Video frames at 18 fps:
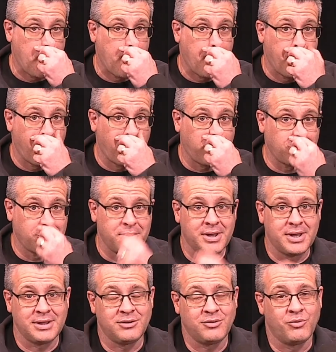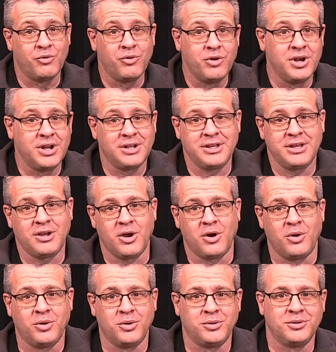we've been really
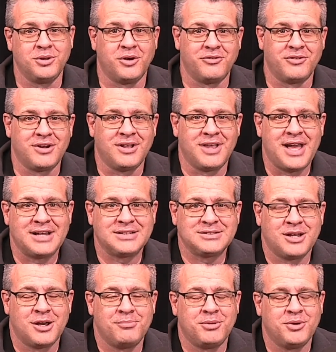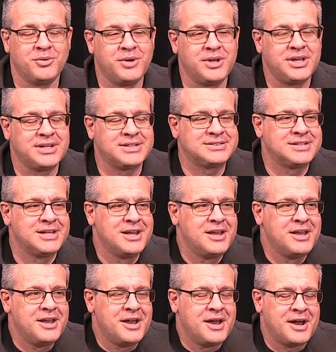cold over the last couple of weeks.
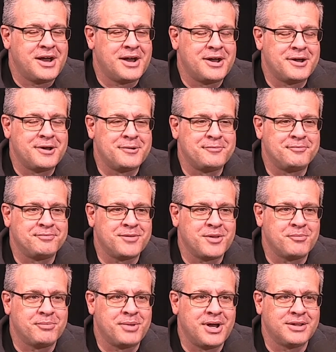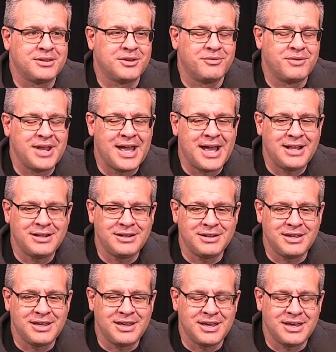But the
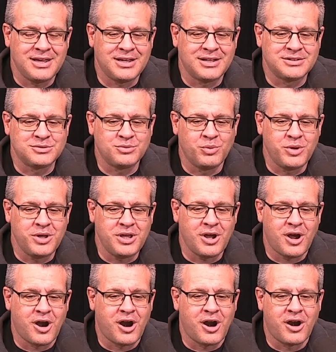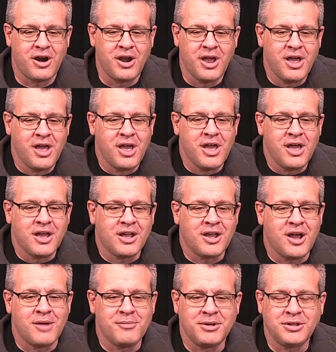reality is we are
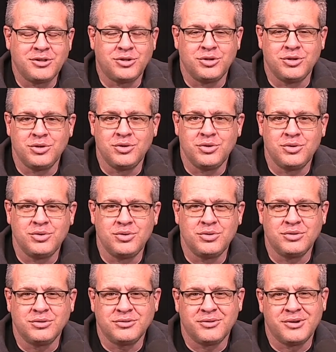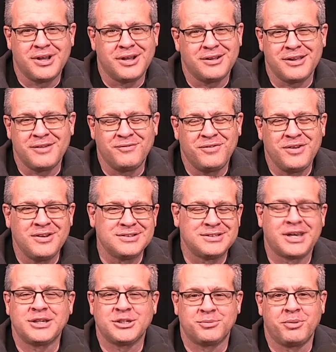coming to, it feels
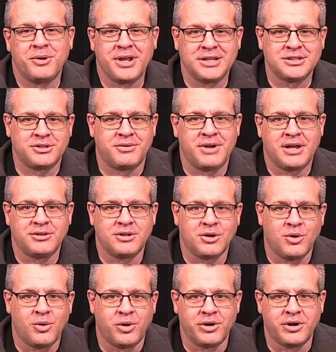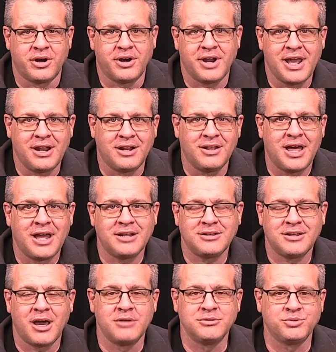like spring is around the corner. And a lot of
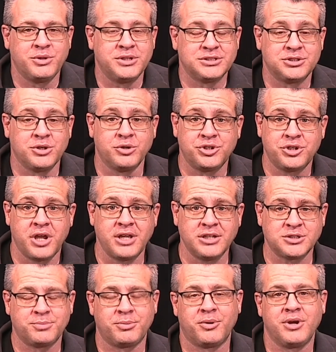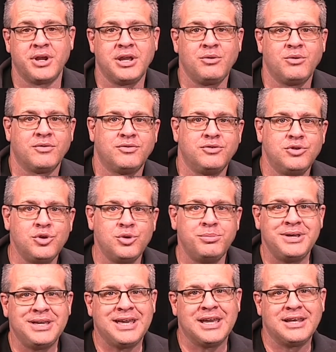times we associate spring with new
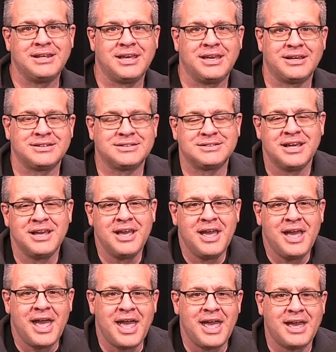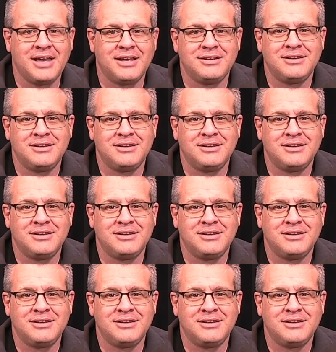beginnings and